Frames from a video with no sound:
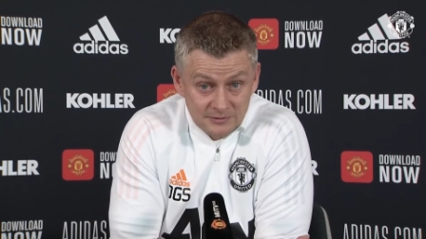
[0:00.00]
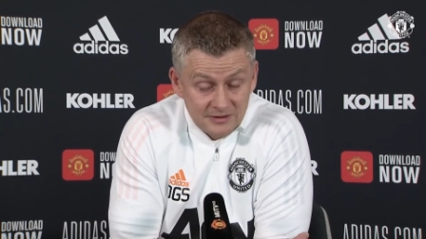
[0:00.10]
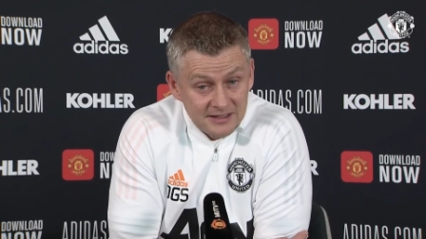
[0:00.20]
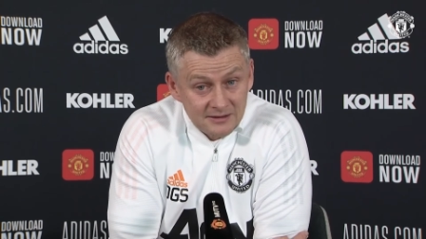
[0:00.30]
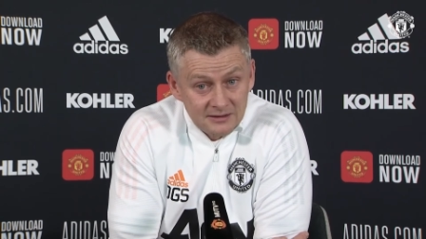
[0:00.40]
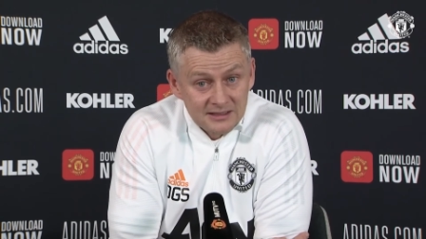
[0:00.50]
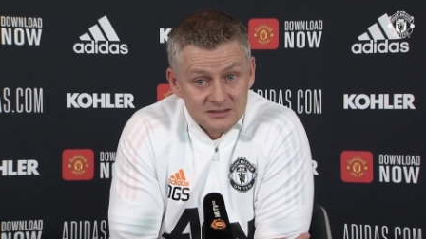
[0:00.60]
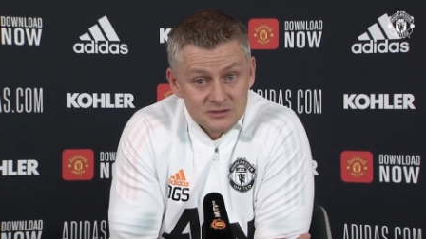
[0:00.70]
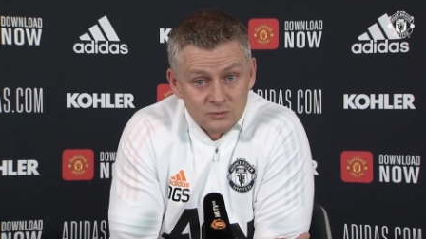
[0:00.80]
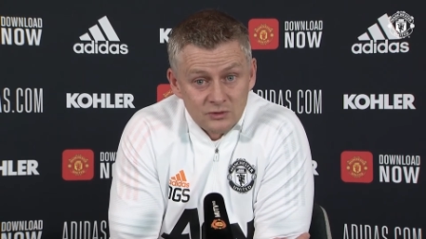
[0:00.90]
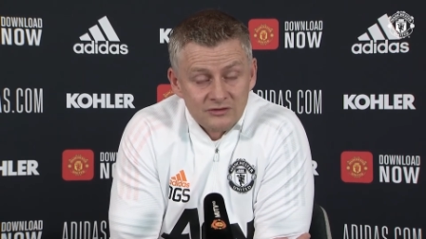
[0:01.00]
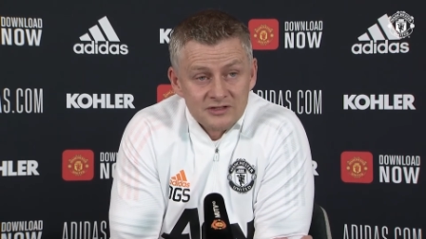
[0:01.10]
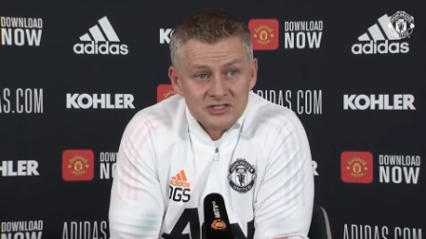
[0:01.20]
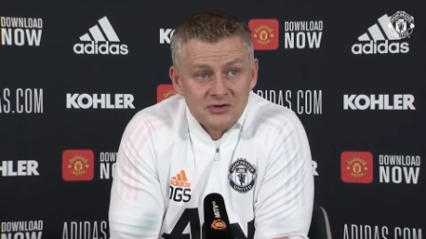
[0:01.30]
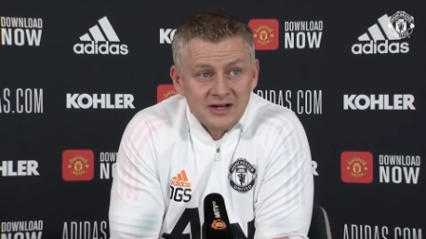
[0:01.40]
But then it's one of
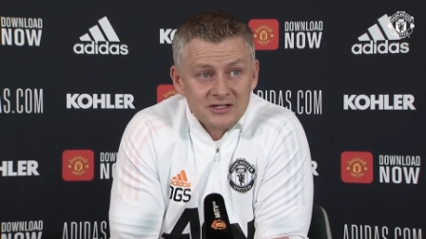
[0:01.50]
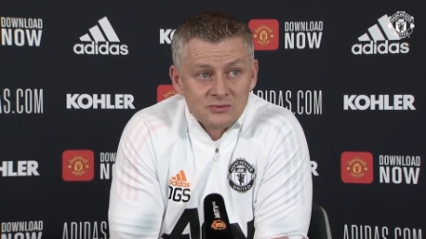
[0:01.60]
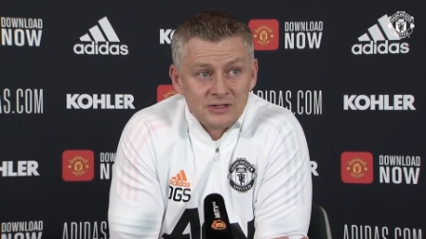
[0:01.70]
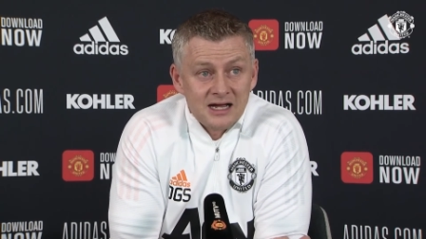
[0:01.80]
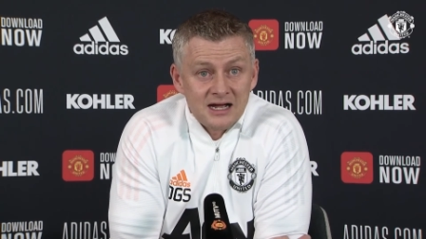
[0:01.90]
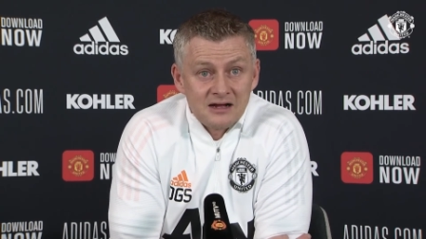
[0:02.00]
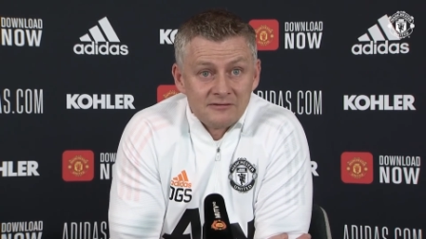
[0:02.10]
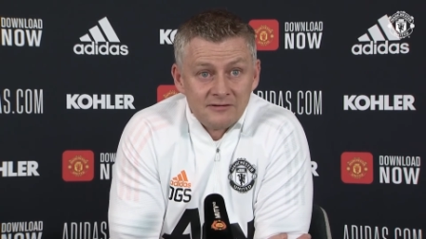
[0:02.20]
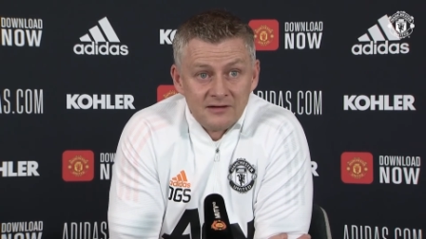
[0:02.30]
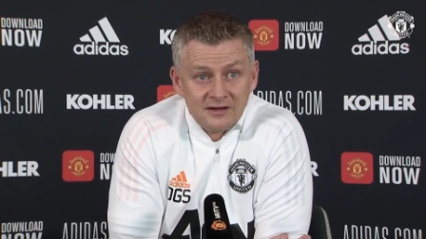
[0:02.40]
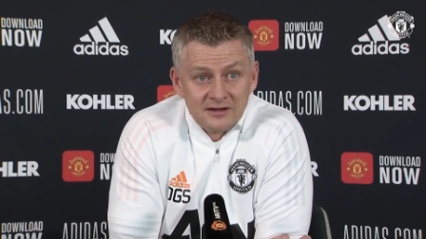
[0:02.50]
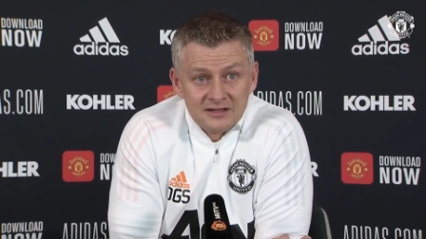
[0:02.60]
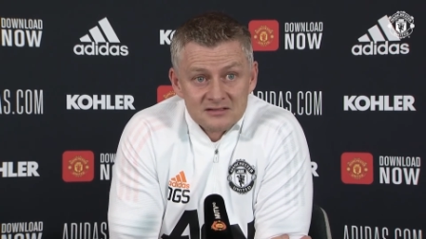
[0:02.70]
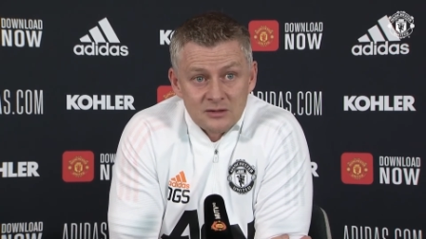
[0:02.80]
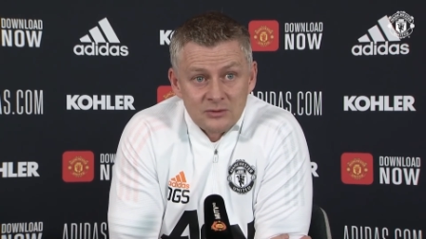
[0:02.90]
the strengths we have
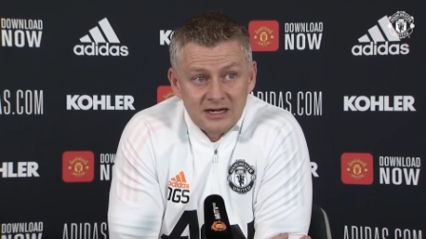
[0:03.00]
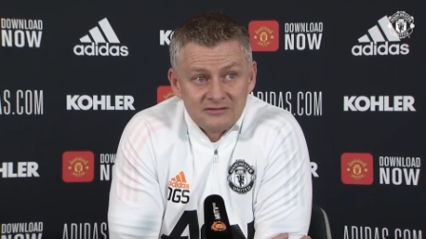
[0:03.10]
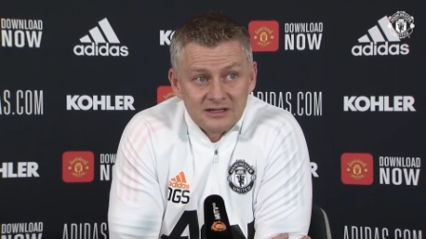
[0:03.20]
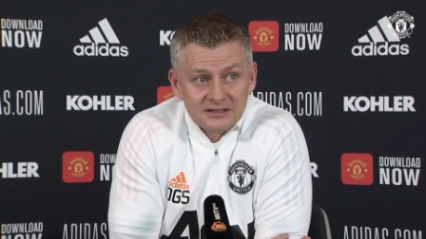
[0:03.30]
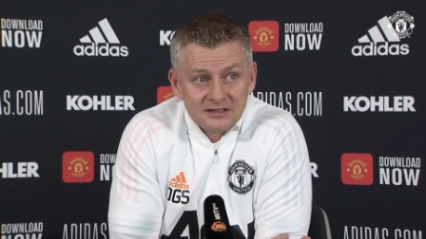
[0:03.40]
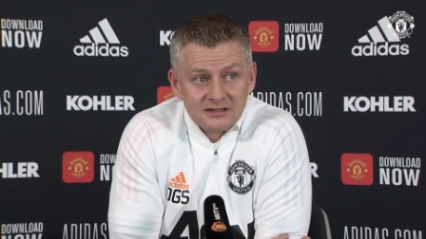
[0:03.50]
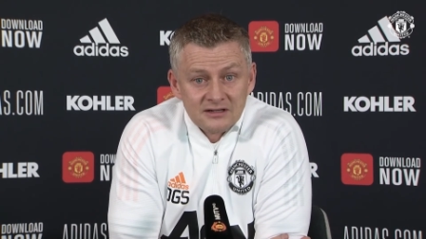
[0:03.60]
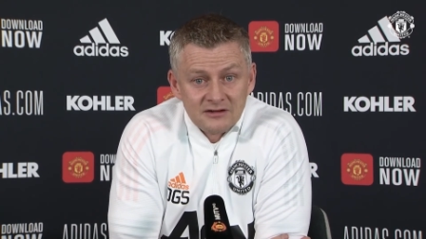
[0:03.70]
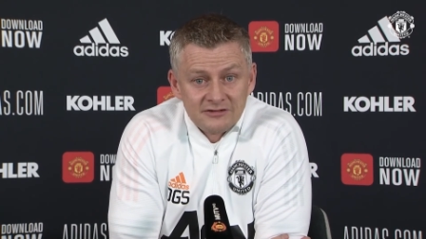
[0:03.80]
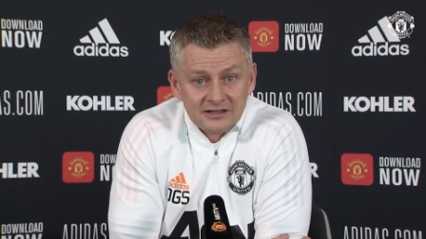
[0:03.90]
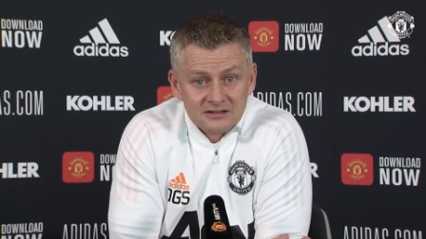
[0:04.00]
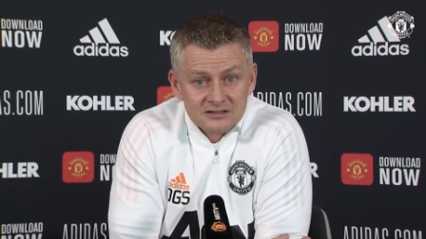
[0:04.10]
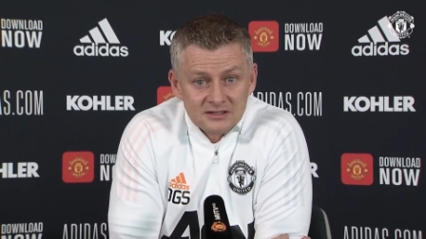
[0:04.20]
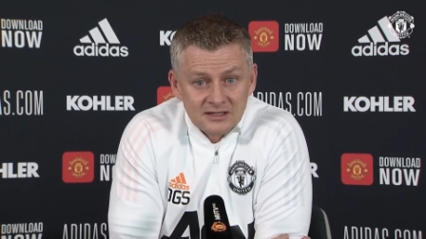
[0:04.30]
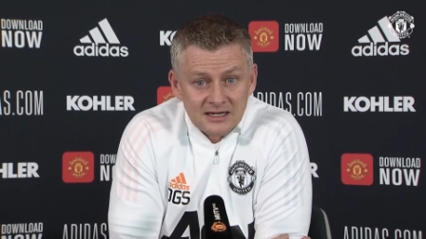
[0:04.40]
is that we have had a
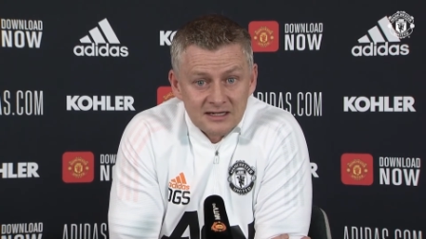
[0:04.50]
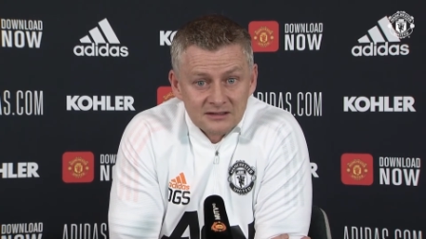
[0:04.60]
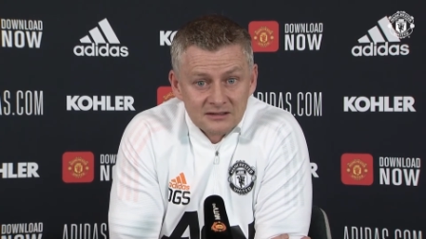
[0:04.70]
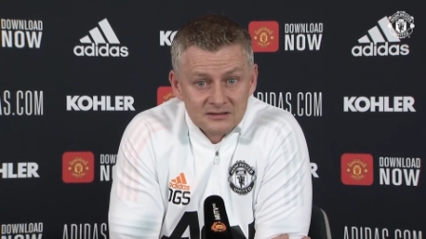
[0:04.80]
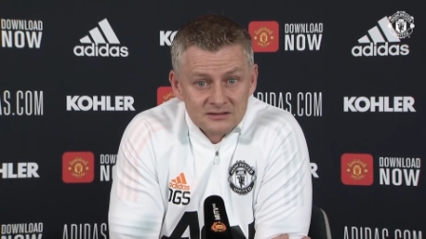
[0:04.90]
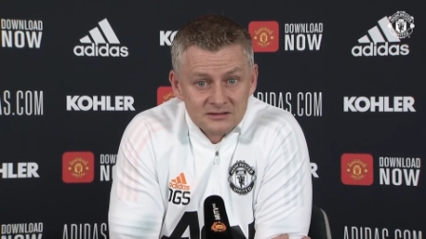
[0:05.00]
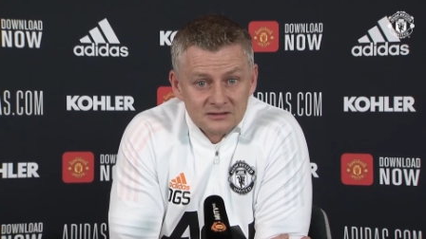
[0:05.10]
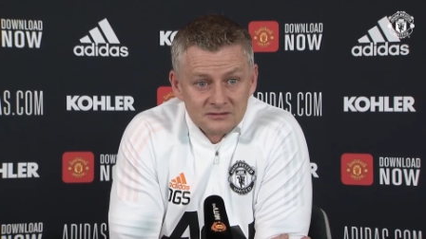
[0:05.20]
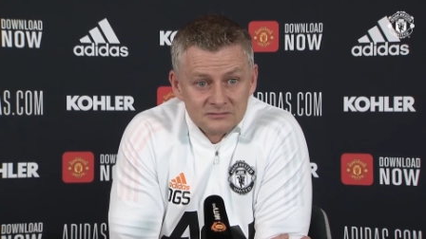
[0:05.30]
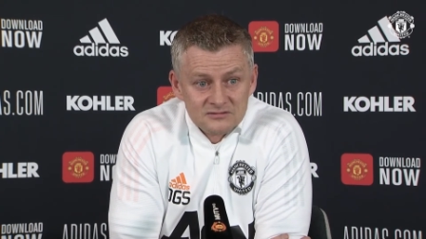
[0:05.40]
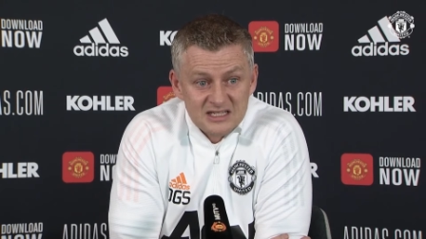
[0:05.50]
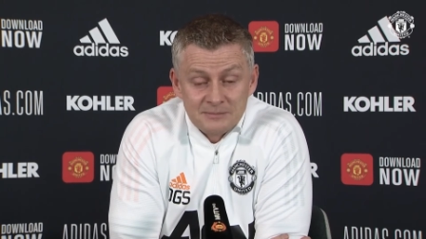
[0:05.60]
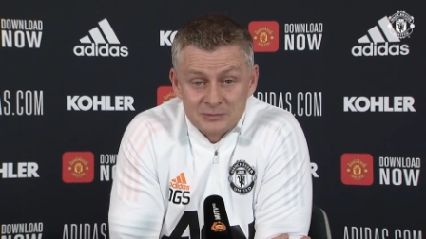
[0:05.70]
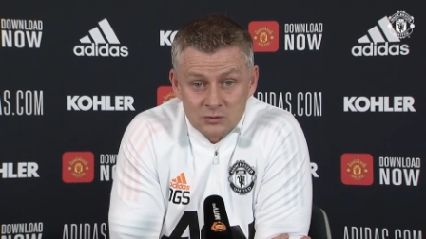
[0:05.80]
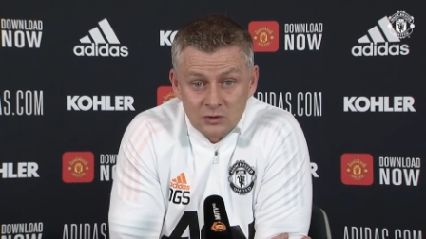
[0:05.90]
fit and
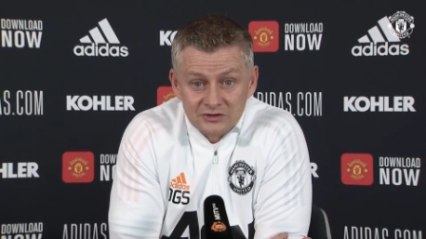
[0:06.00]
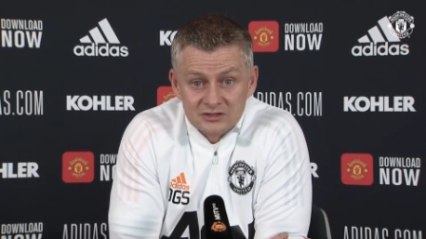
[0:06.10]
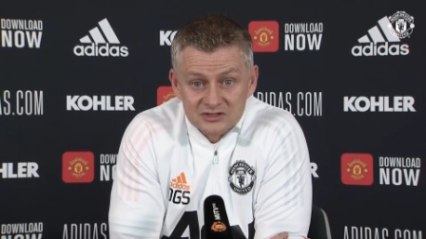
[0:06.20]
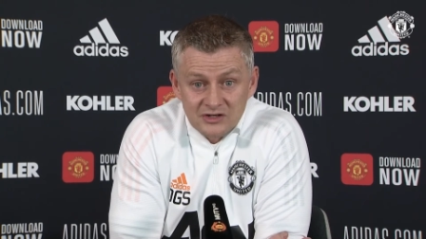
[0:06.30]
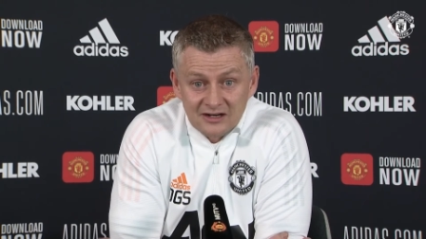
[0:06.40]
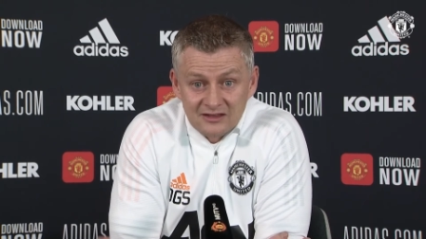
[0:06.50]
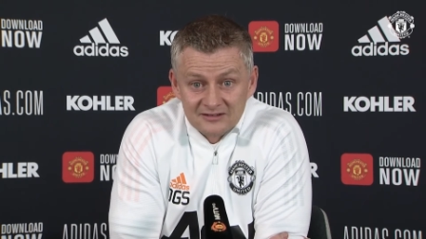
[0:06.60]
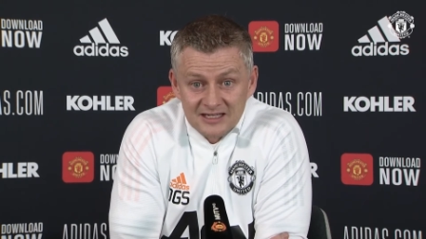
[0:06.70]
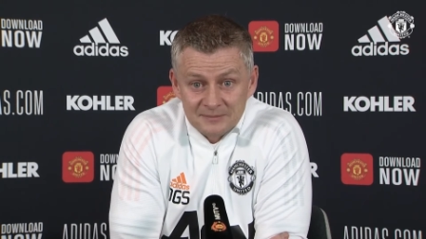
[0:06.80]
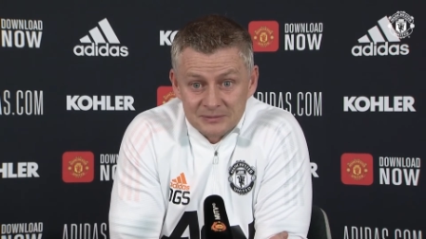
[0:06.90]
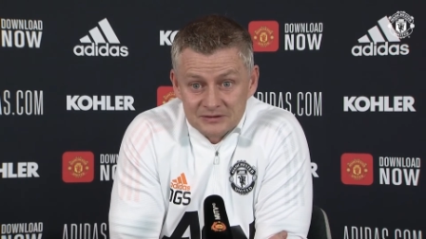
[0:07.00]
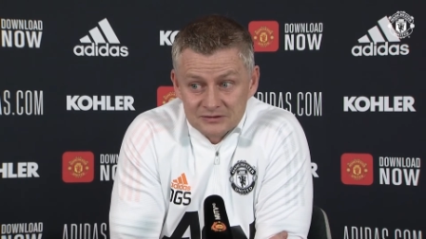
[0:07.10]
deep squad, strength in depth.